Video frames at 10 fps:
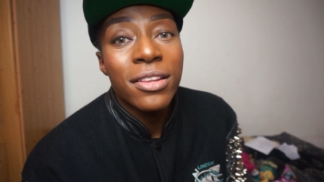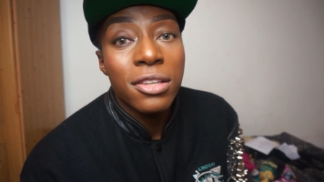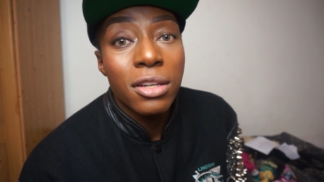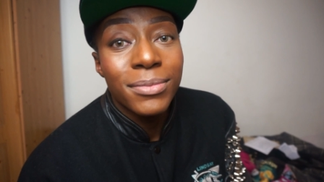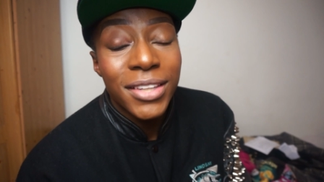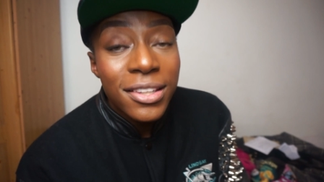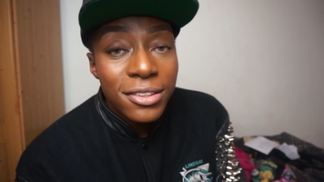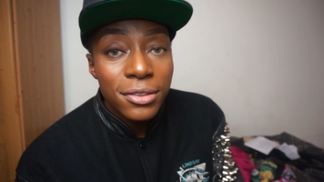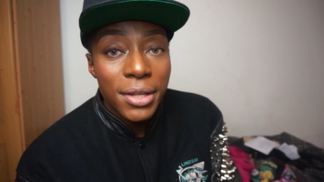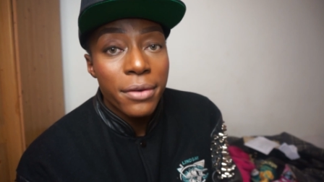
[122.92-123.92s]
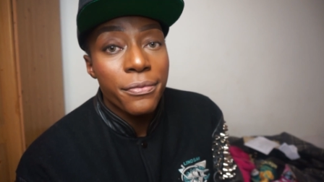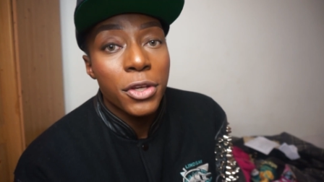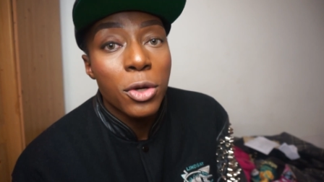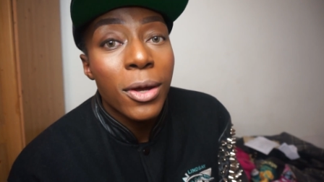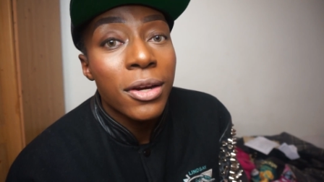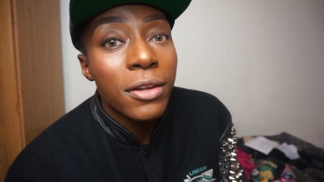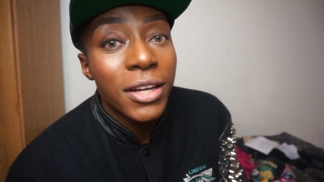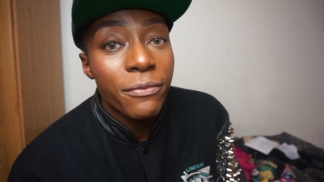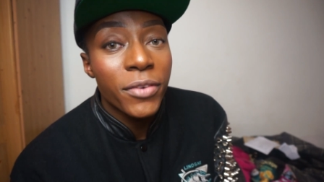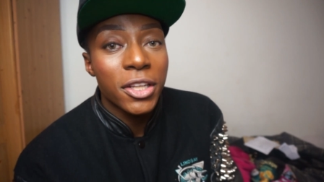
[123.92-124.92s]
answer them this Sunday for you on a
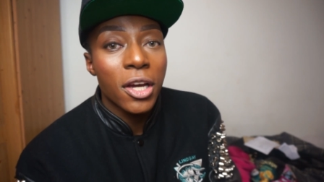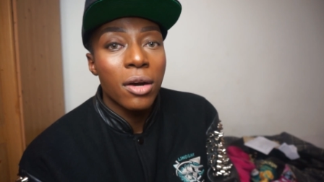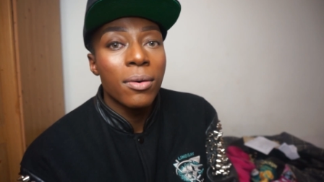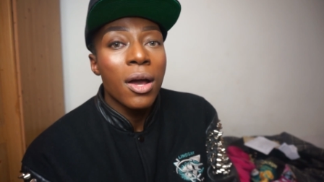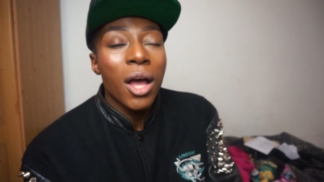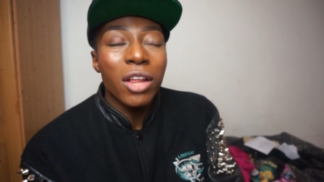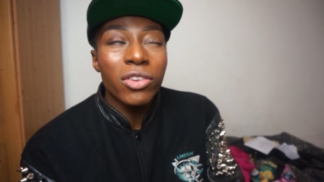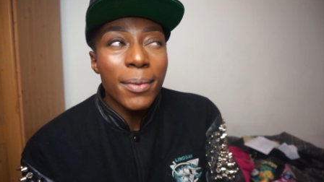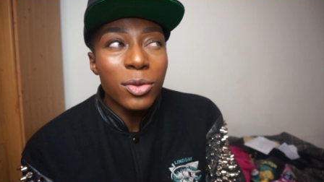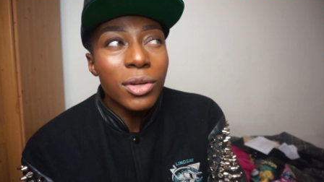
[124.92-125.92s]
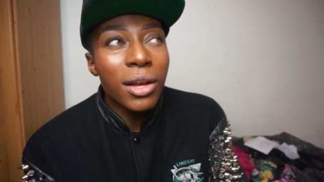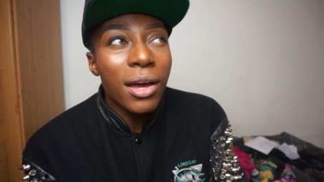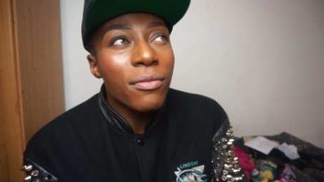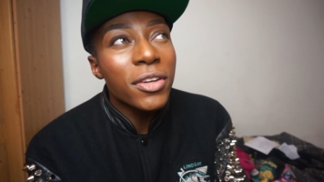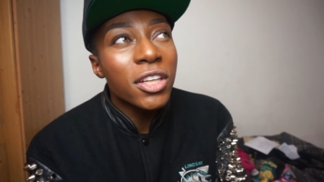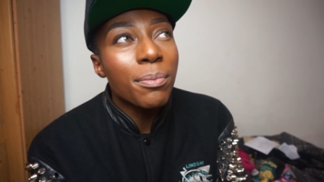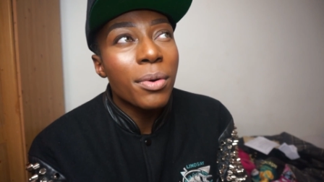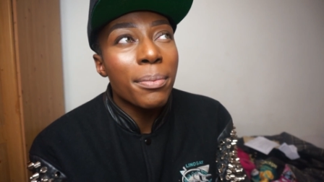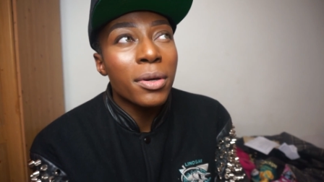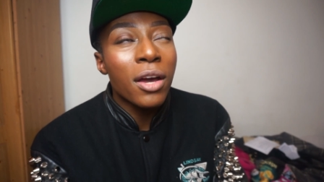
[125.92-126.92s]
live video. I was thinking about doing a live video,
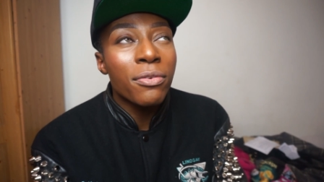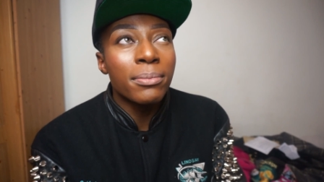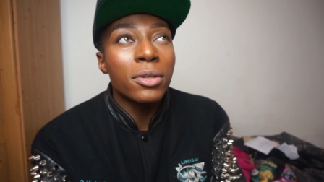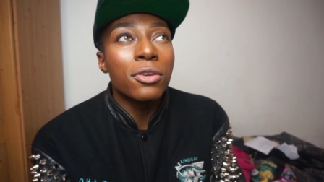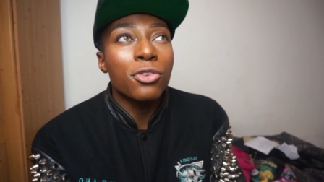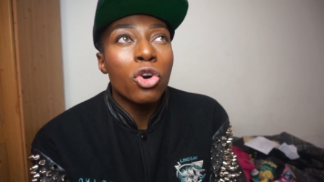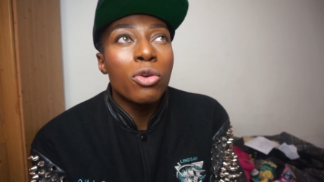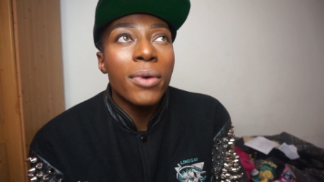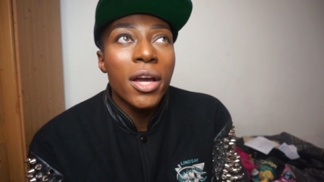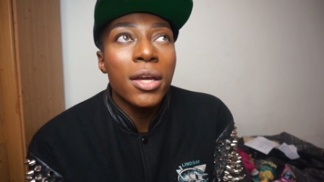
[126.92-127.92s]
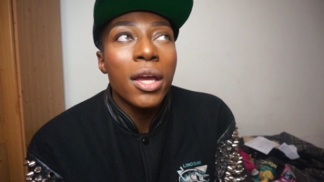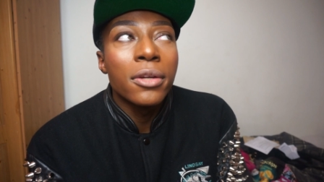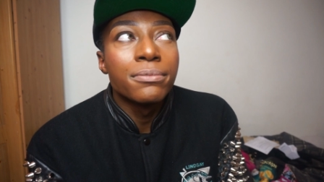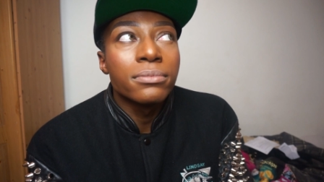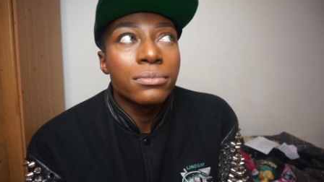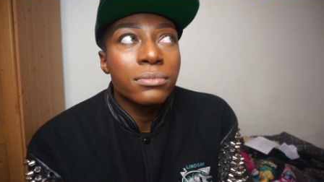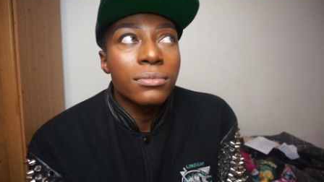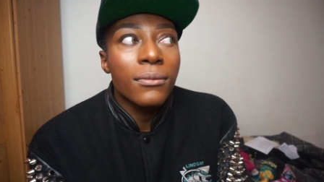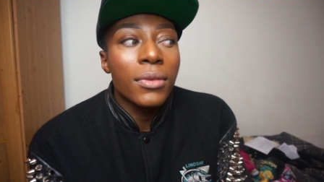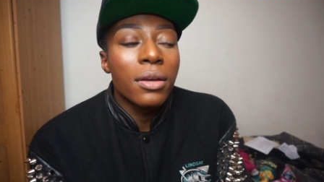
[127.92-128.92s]
but I think because all my
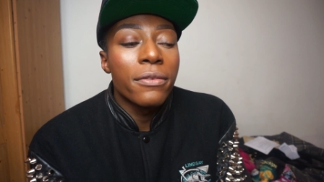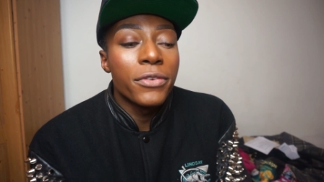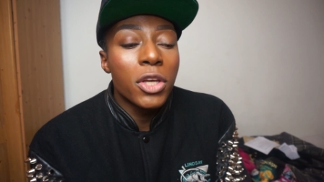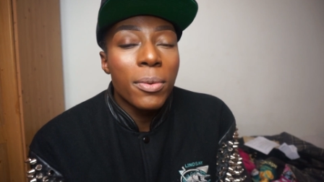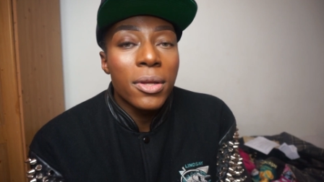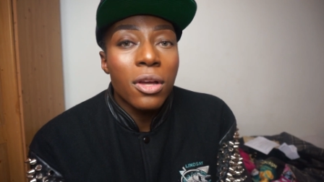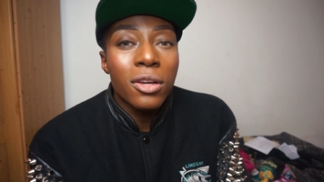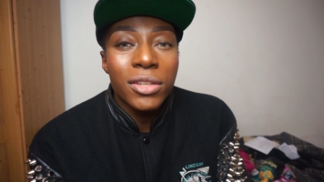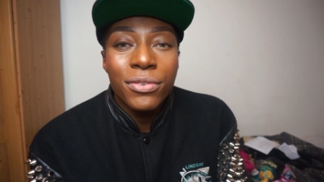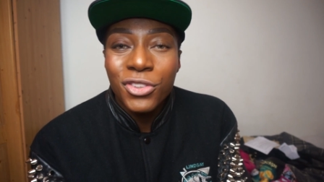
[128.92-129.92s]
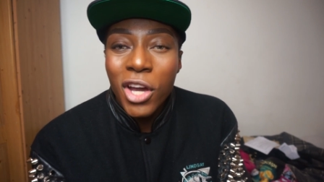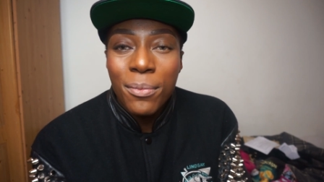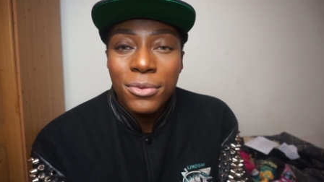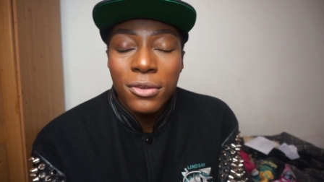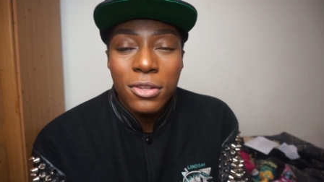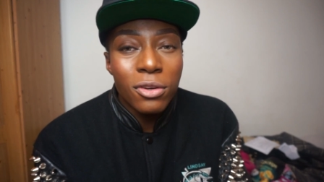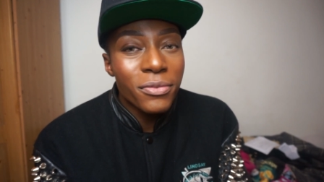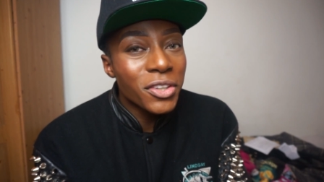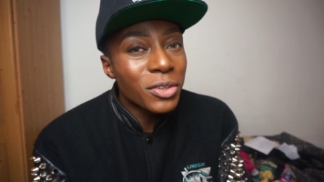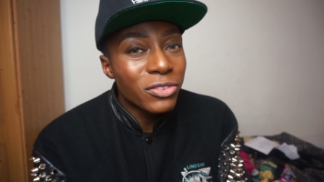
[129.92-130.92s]
viewers are different time zones, so I
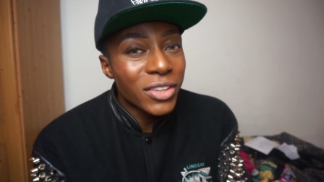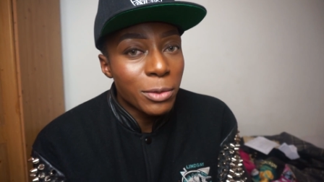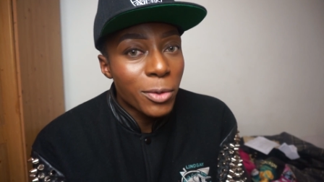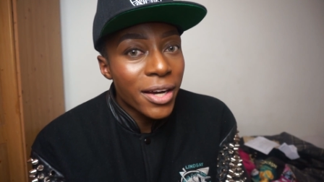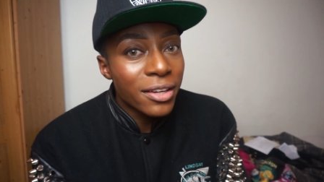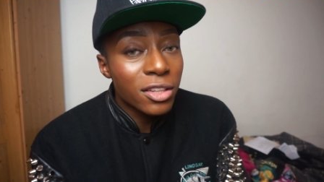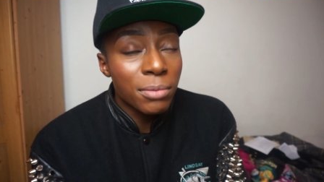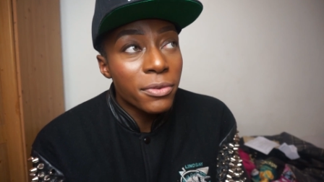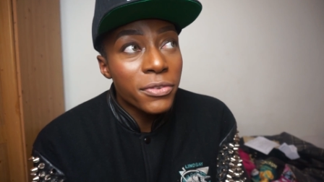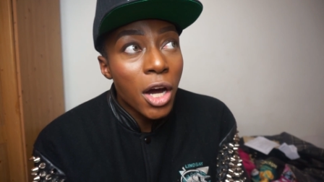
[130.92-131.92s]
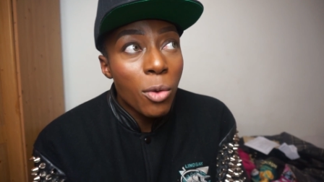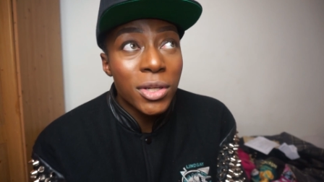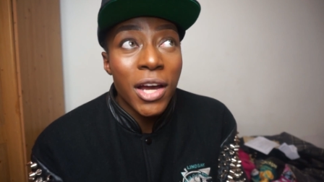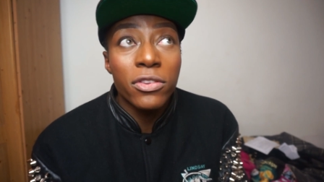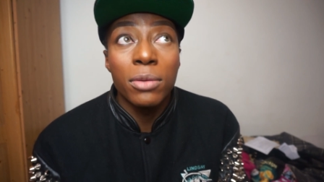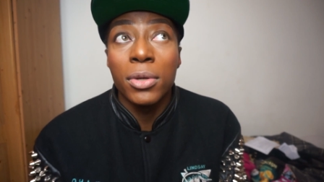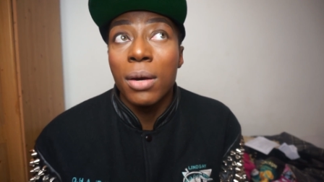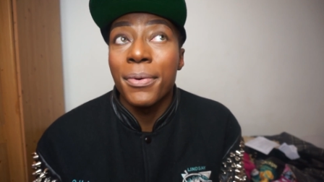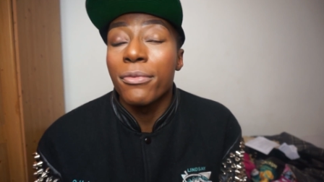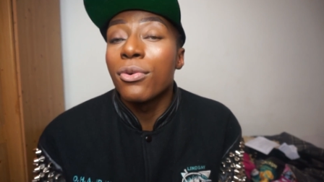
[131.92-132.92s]
don't think it would really work. Some of y'all would have to be
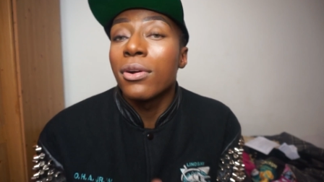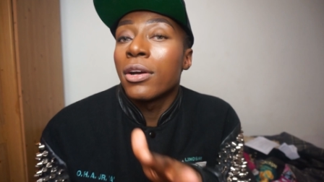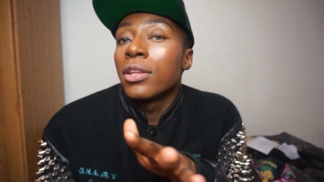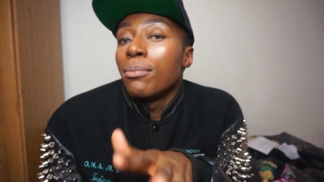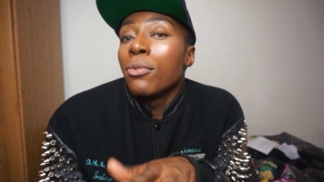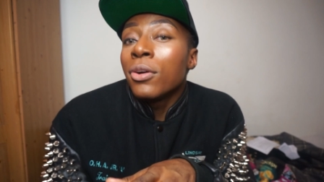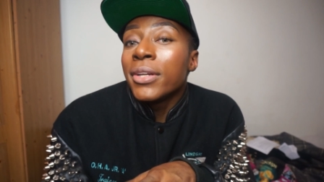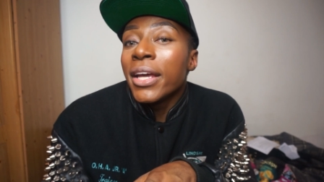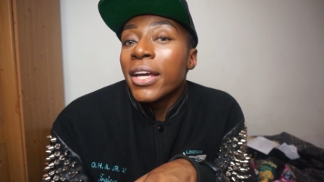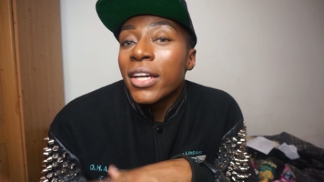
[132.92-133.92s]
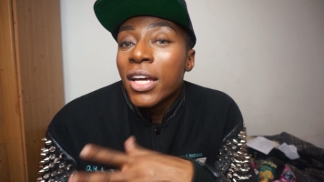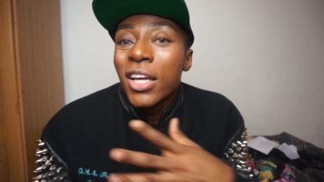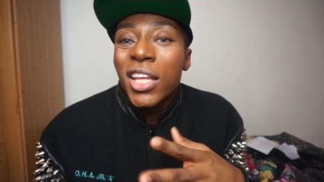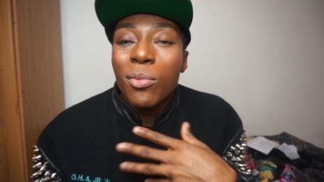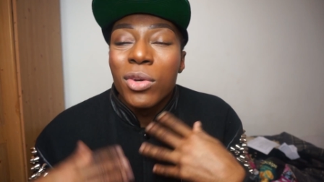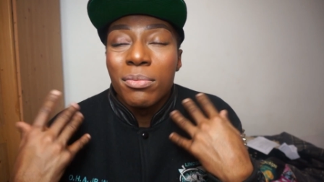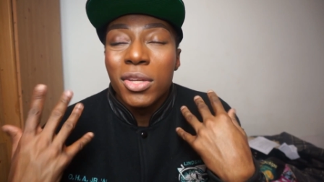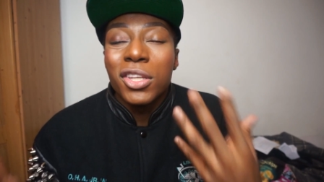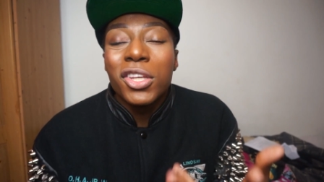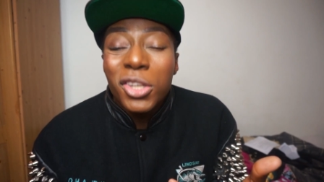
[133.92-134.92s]
up at 4 o'clock in the morning, it wouldn't
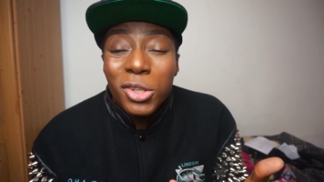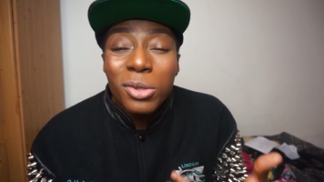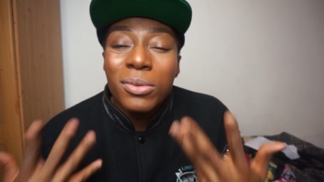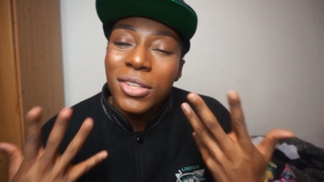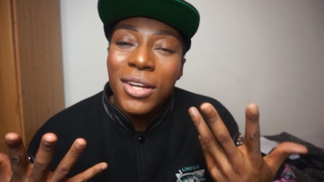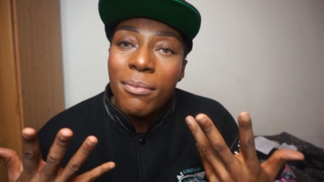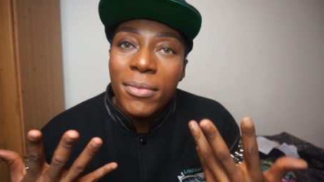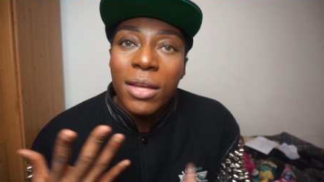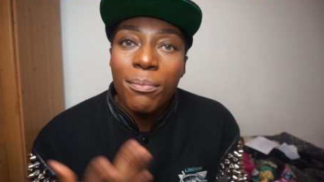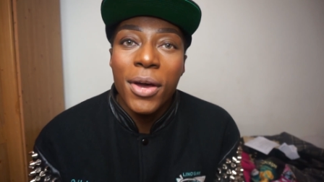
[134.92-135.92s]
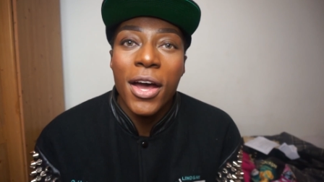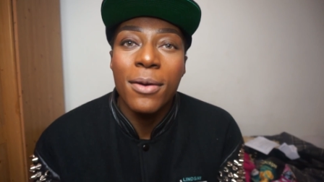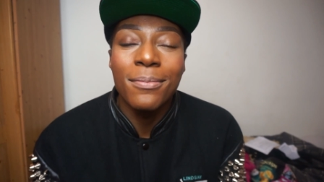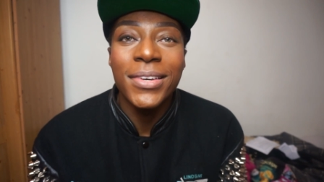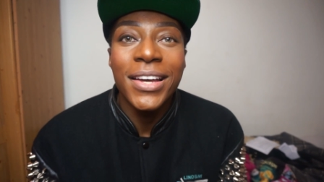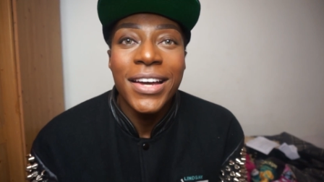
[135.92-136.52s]
be cute, you know what I mean? But um,